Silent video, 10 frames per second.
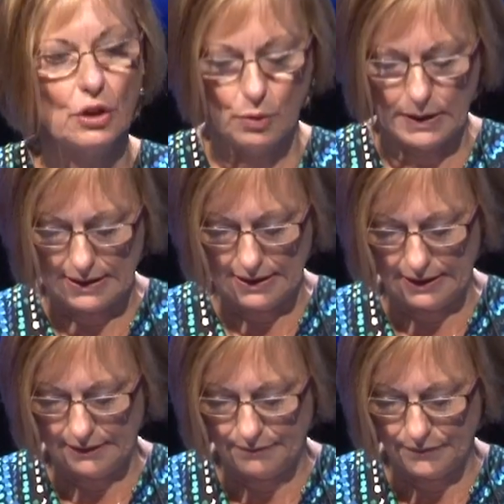
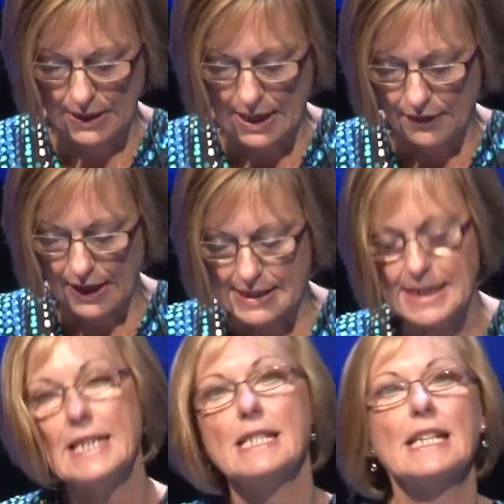quickly. They
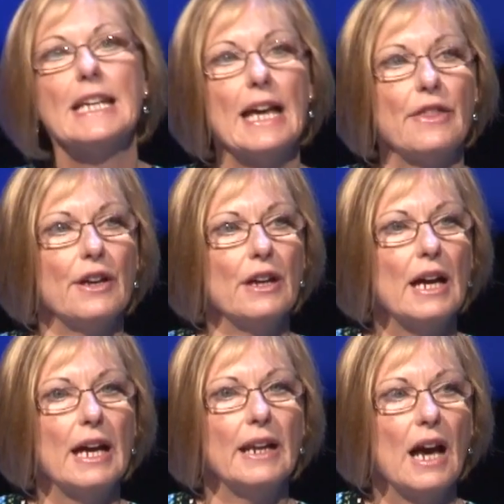did it together,
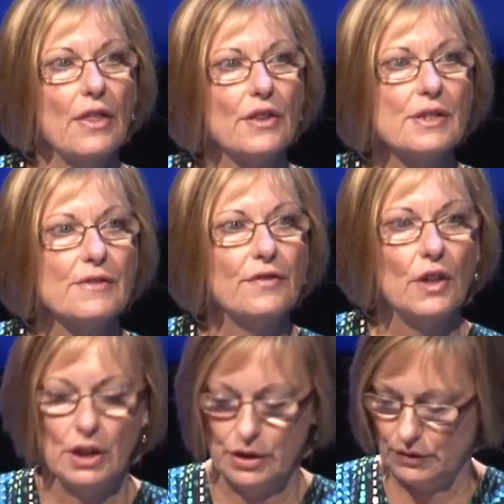and others
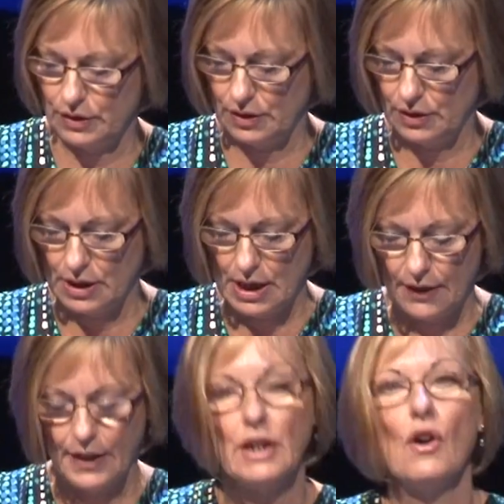followed.
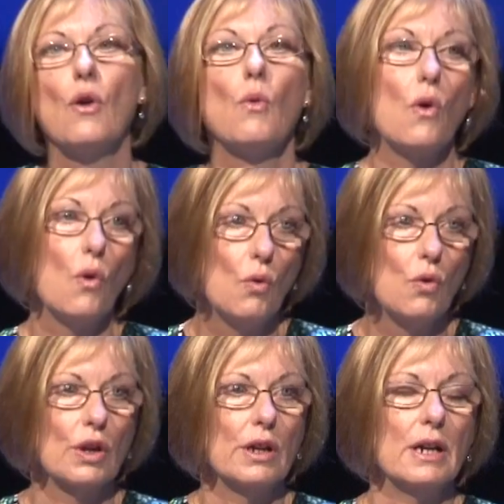They got
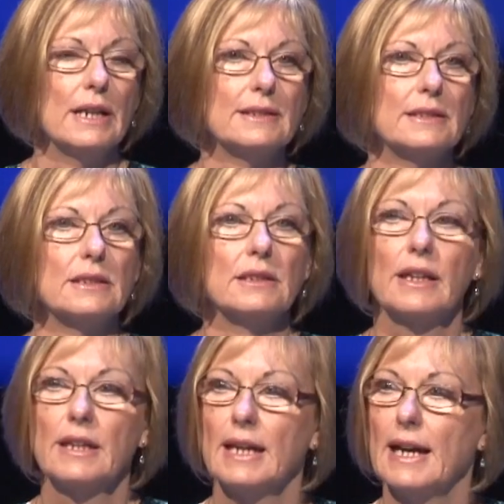organised. I
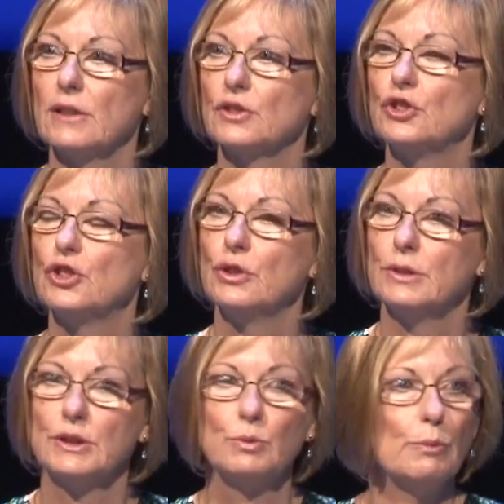think our
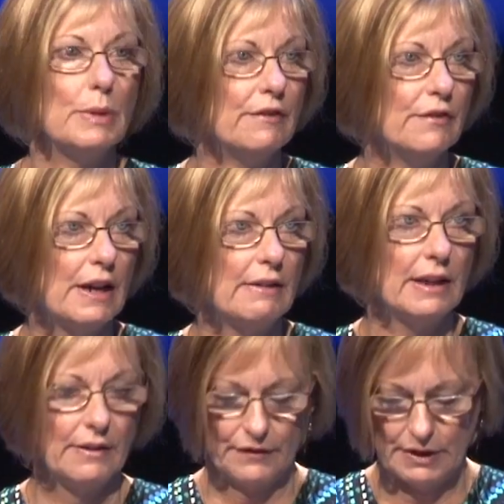stewards would be
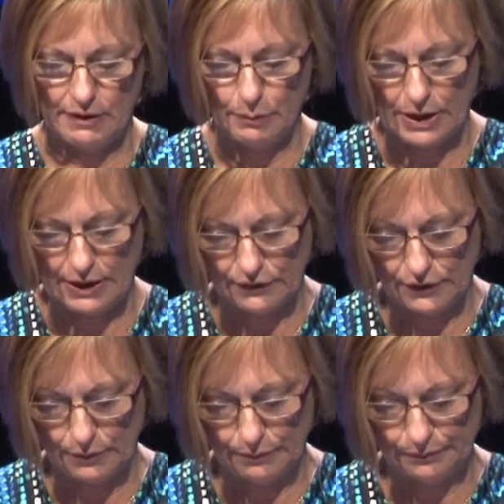very, very proud
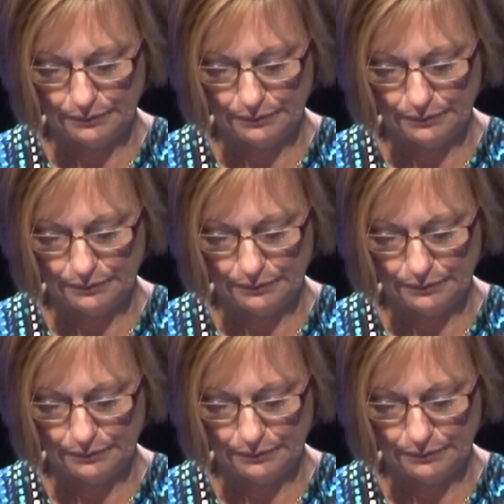of them.